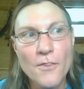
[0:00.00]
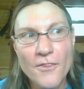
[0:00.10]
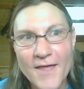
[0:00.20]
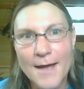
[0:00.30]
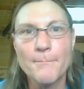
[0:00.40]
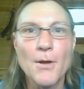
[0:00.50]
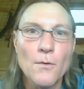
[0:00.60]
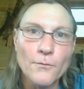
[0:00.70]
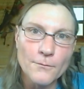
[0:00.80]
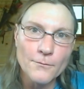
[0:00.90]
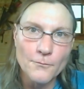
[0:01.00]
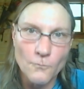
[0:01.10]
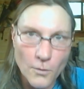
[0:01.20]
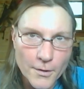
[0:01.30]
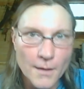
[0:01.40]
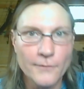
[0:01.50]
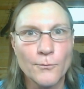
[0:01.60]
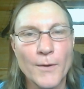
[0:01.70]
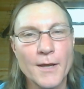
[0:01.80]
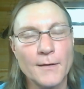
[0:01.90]
That bolt working its
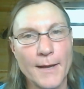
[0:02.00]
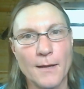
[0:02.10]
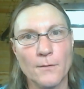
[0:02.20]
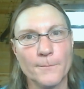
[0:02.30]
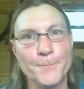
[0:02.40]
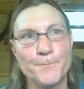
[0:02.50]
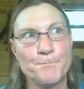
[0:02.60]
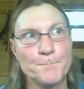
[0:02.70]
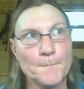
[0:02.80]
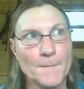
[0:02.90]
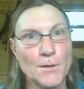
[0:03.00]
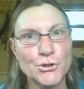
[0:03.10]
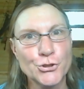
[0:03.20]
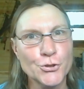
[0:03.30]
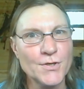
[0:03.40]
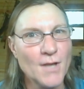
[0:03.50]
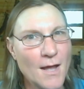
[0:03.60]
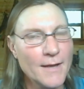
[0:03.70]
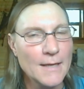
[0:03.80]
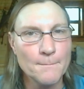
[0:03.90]
way down should
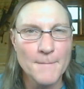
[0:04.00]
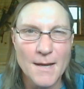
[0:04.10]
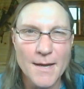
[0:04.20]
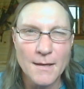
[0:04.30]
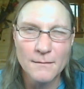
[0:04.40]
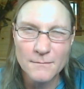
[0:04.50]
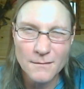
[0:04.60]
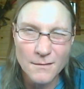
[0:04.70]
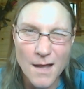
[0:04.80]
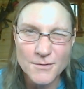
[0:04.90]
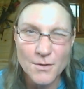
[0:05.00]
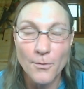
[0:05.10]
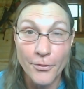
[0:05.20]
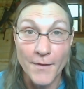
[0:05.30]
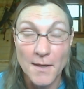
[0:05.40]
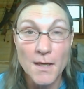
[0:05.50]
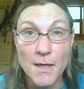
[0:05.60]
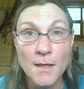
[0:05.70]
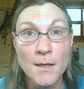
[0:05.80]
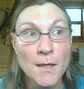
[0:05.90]
not, in my logical
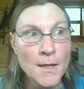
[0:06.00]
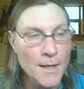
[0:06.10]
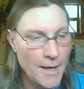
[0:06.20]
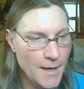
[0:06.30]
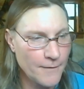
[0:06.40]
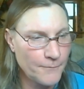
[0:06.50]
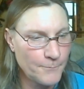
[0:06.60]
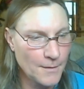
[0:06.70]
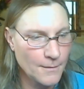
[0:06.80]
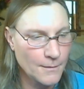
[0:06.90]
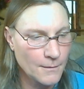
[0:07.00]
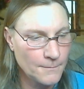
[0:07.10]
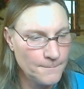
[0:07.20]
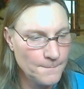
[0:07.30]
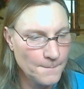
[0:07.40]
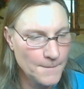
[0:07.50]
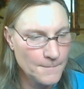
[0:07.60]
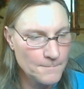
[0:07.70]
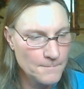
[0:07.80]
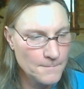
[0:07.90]
thinking, have. Uh,
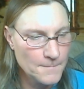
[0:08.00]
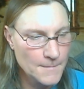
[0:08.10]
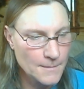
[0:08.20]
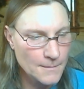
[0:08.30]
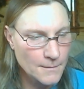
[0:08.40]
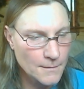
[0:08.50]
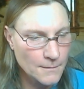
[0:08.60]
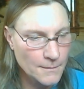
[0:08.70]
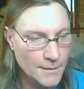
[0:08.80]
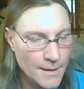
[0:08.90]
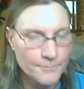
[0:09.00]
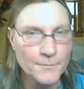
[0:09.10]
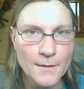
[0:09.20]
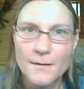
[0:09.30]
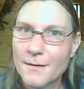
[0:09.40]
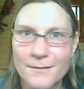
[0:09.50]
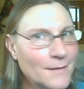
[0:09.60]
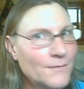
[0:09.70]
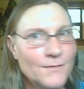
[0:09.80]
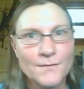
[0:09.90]
uh, kept.
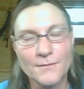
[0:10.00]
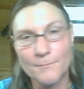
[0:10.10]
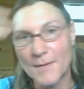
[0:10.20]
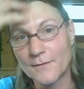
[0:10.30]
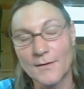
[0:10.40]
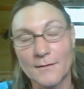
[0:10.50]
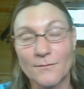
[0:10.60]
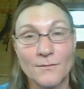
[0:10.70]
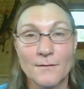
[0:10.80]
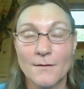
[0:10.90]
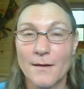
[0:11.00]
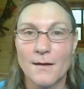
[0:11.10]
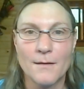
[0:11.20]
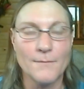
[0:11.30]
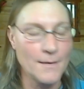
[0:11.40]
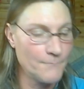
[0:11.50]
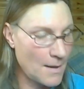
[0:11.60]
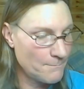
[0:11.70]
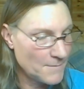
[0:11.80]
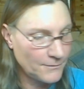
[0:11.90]
It just doesn't make sense. Uh, I'm,
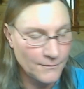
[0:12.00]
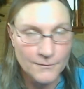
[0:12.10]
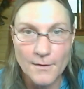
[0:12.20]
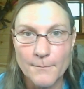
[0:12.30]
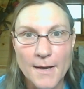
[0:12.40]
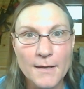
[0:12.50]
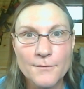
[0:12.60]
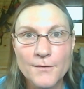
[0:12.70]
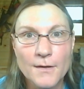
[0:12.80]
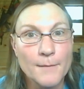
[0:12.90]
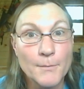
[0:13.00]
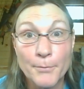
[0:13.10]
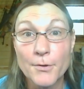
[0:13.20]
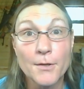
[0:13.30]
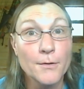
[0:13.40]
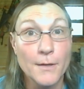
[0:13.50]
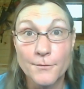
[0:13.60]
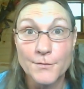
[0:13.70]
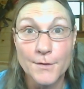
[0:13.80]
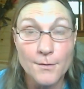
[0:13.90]
I'm missing something. I can see it. I'm a pretty good
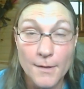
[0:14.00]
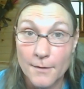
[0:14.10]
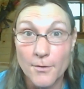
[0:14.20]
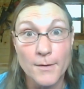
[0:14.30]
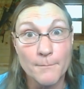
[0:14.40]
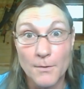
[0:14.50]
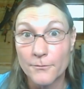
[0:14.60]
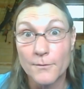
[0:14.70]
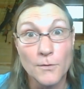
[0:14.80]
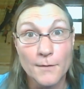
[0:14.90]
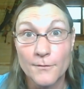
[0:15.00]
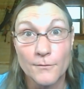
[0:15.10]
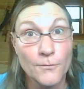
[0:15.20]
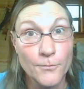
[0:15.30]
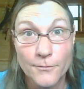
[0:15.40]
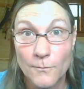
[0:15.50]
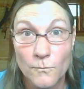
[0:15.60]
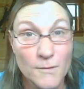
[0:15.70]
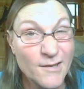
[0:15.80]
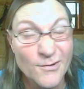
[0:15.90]
engineer, and I know how bolts and nuts and screws
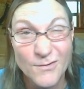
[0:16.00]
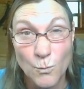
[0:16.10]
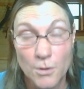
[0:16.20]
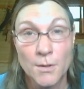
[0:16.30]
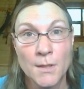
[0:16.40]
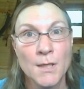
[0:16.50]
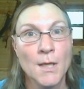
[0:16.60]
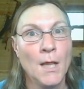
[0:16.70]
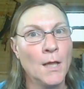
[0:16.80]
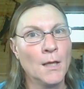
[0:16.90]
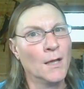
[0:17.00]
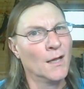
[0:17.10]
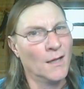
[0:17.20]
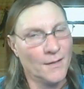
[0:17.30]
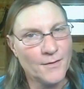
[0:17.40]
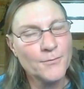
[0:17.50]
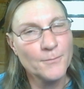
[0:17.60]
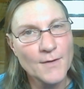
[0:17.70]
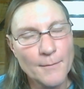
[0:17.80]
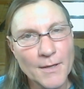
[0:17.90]
and gears work. And this
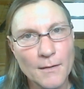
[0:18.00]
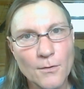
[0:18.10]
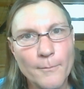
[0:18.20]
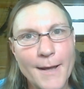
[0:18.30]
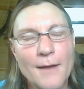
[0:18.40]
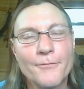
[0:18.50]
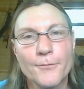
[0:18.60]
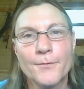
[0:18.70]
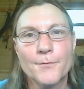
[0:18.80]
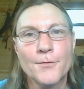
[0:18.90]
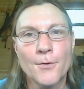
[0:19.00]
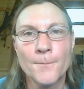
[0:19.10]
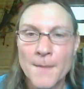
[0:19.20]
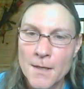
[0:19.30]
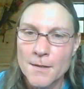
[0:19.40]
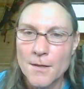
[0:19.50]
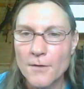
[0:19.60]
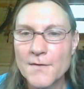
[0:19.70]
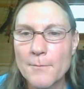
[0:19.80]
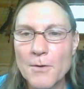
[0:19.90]
one's got me a little baffled. So
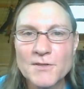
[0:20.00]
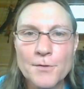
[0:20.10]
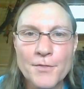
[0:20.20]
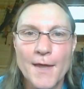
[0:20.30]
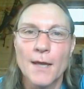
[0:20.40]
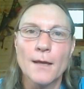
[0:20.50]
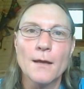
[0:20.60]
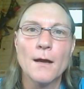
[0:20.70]
y'all tell me what you think.